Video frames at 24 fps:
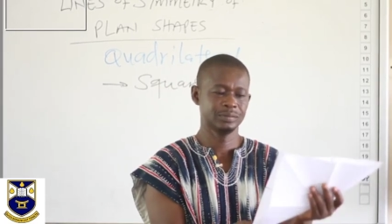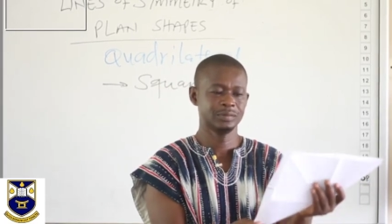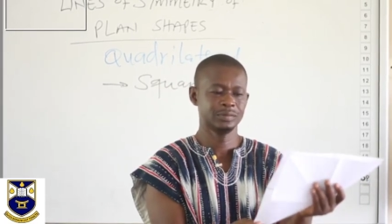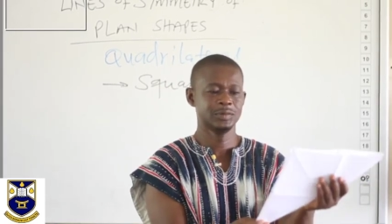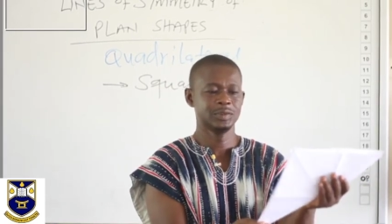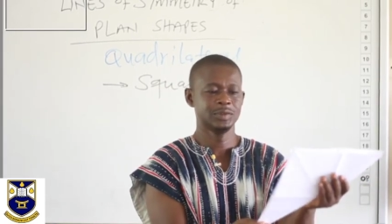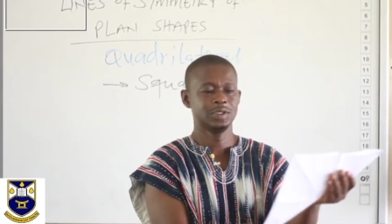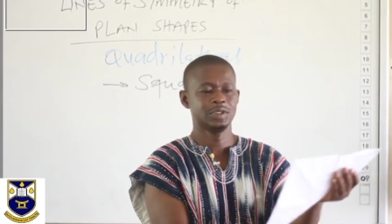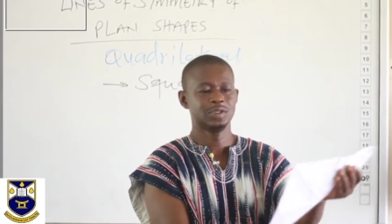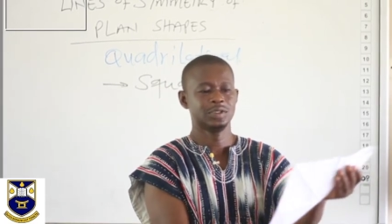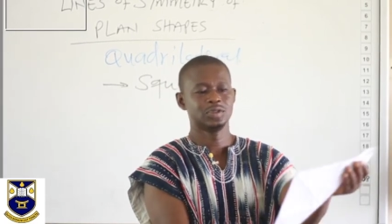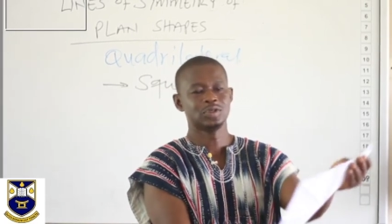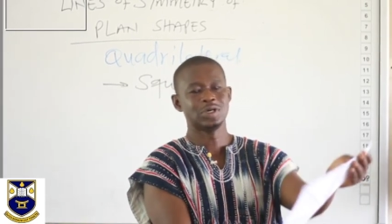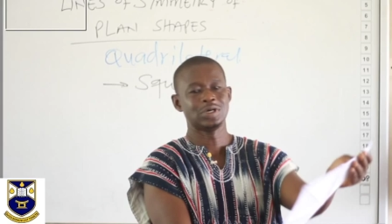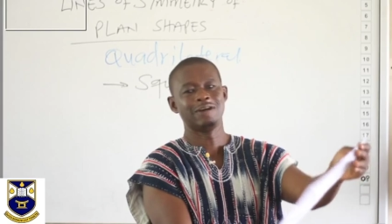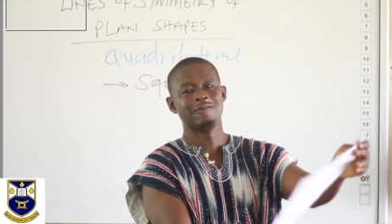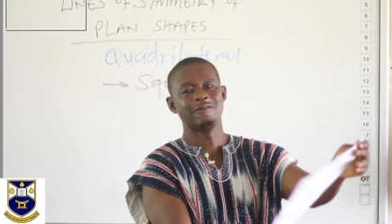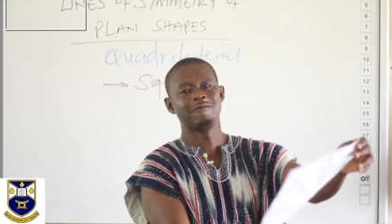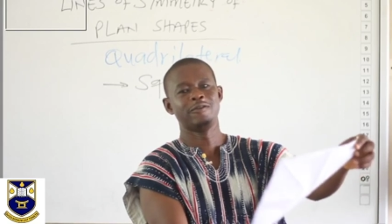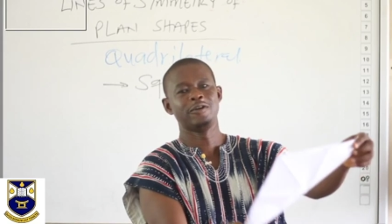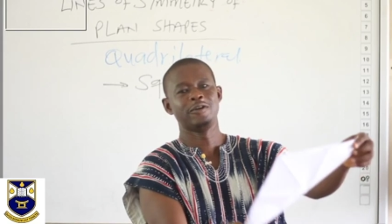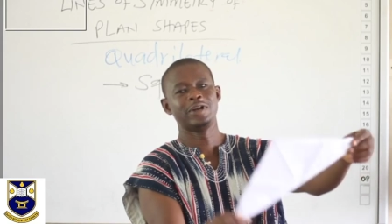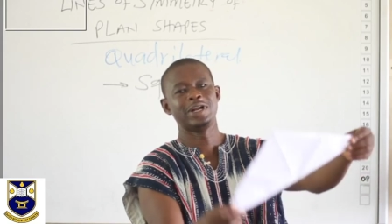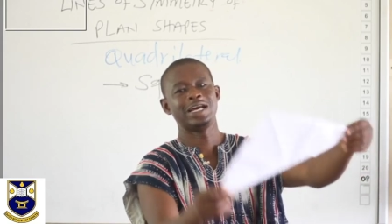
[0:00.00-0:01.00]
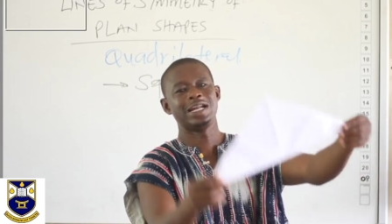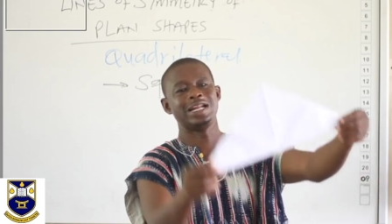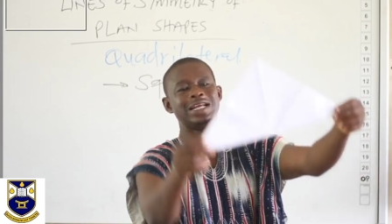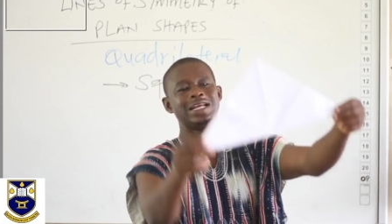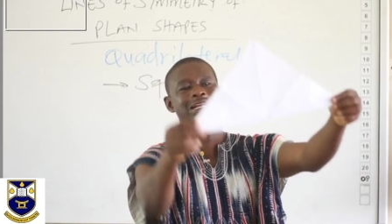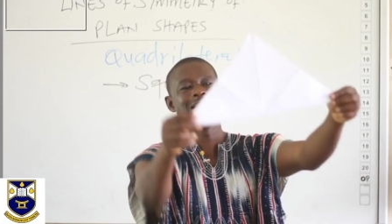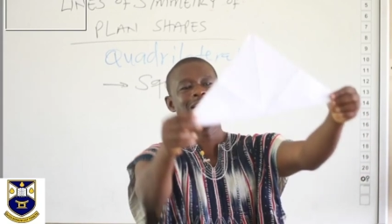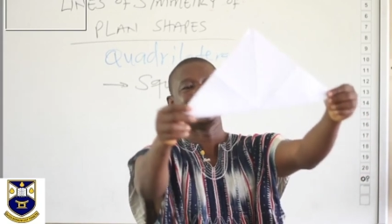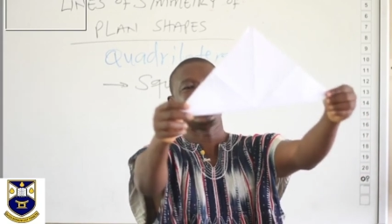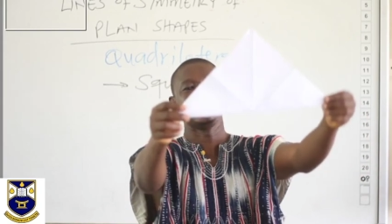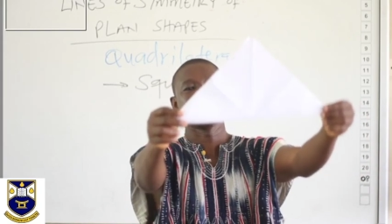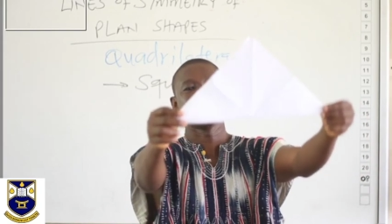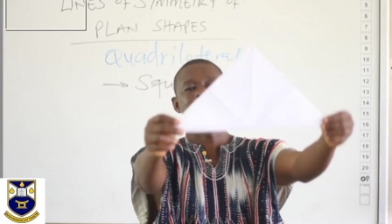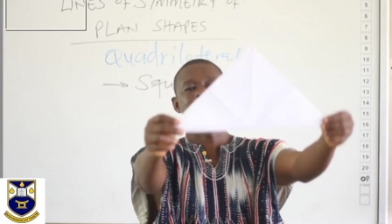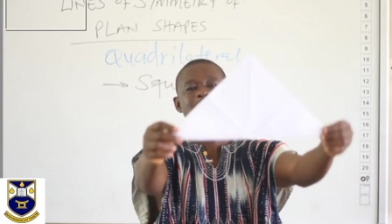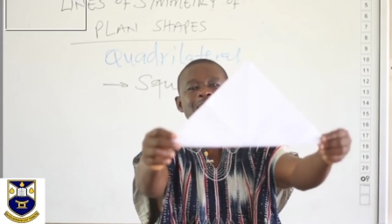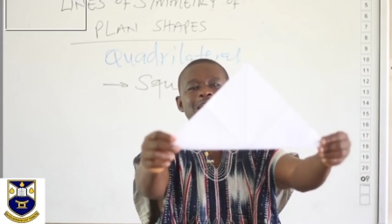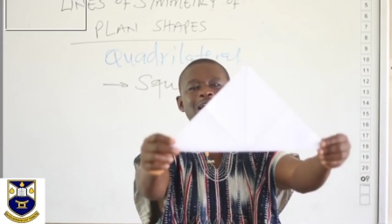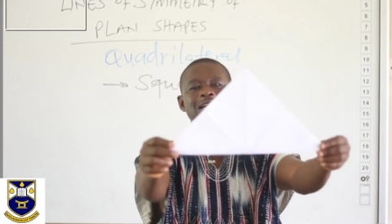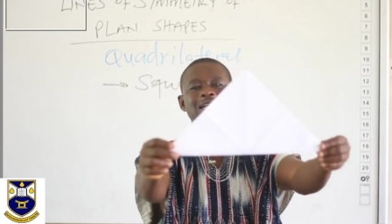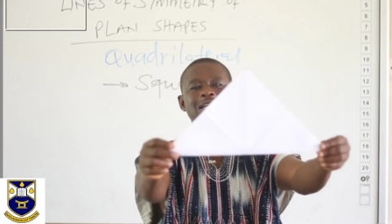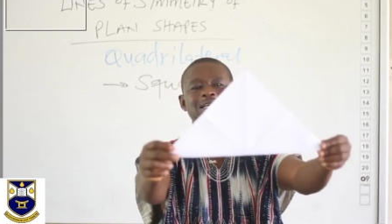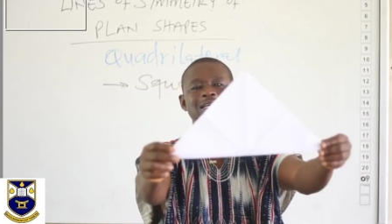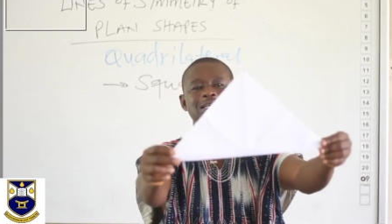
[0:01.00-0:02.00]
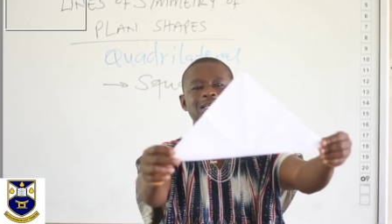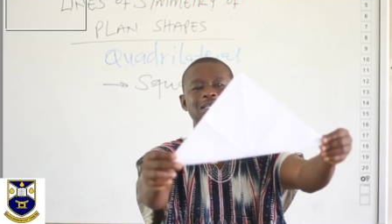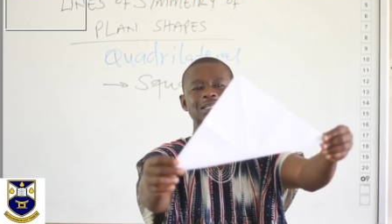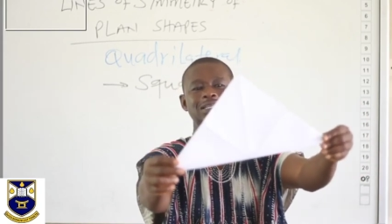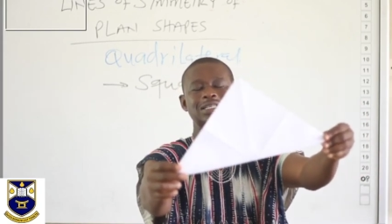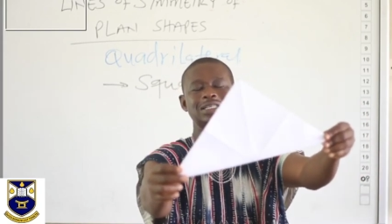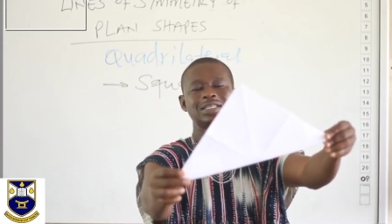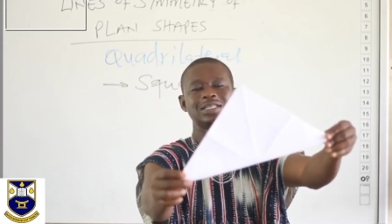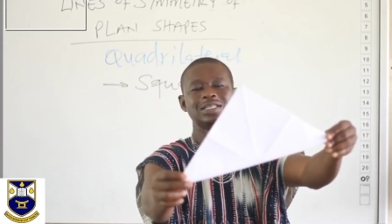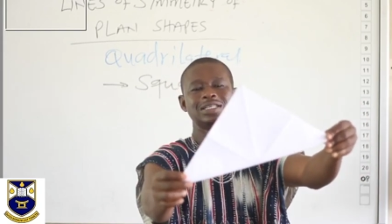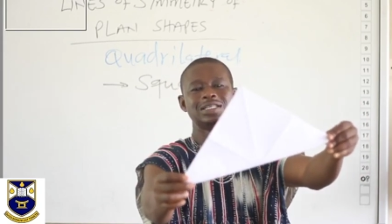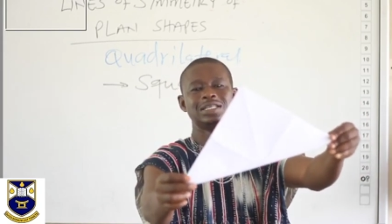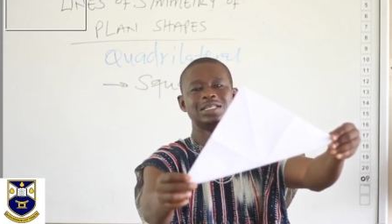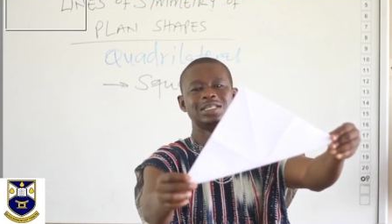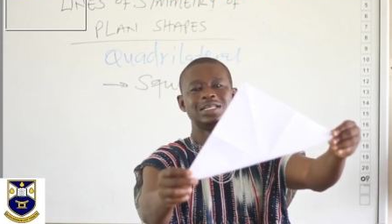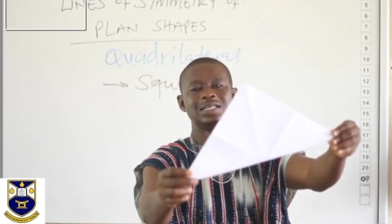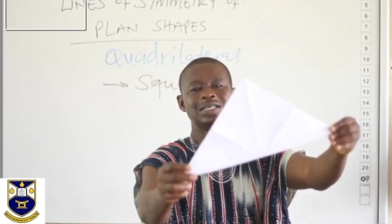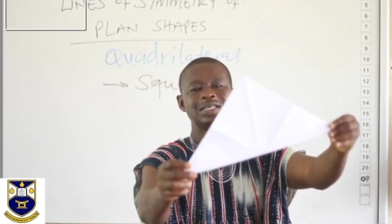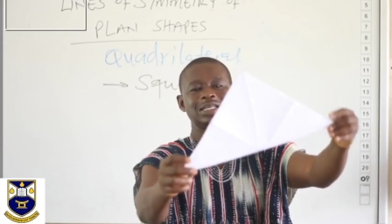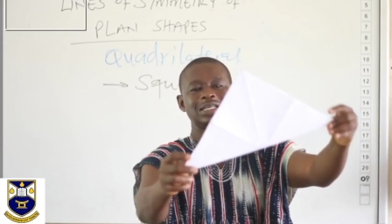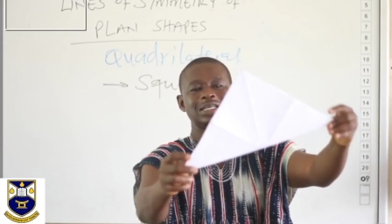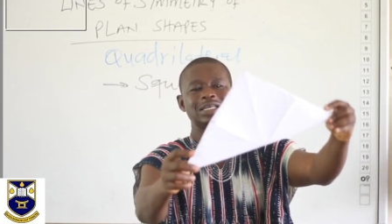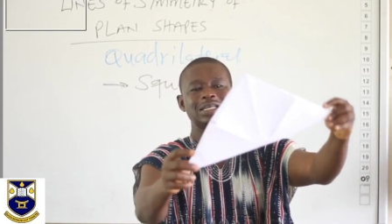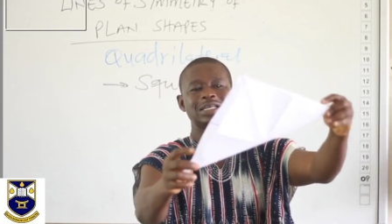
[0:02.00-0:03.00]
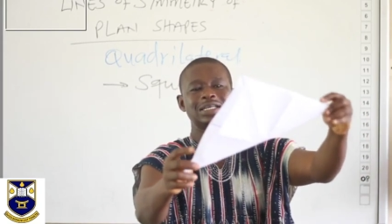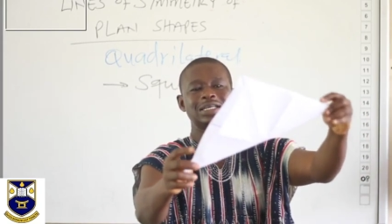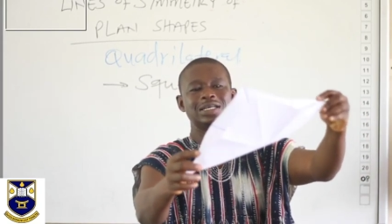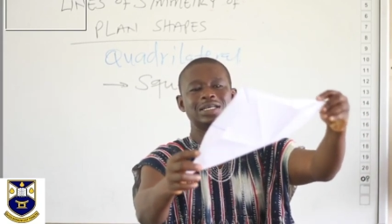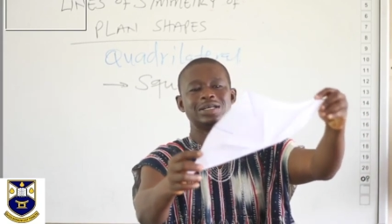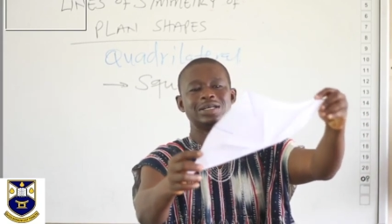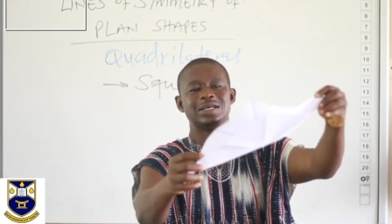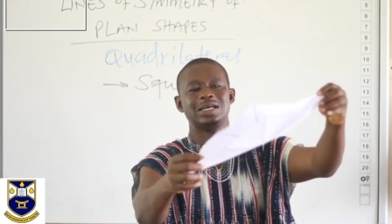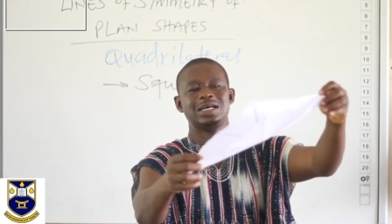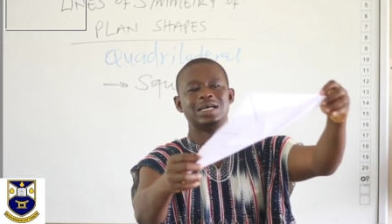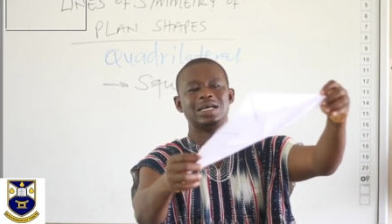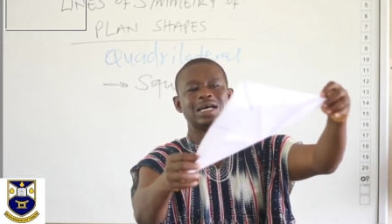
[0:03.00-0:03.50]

So I folded it diagonally. I